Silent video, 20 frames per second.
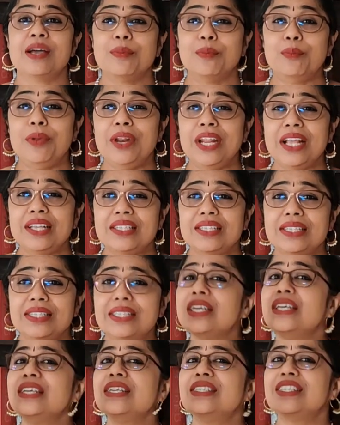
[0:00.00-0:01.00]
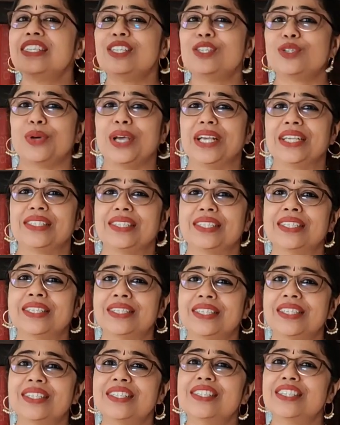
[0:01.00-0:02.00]
brings things into
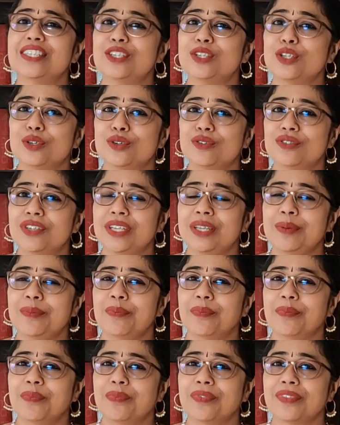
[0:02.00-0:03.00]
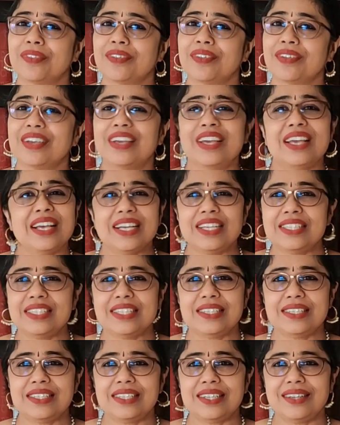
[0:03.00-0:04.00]
existence in your dream.
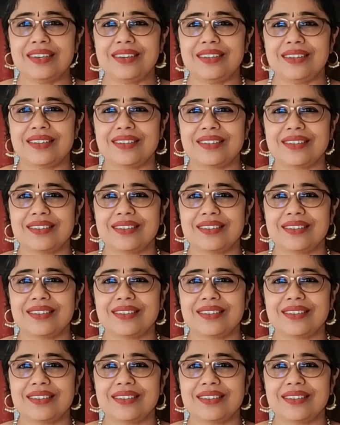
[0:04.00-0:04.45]
Isn't it?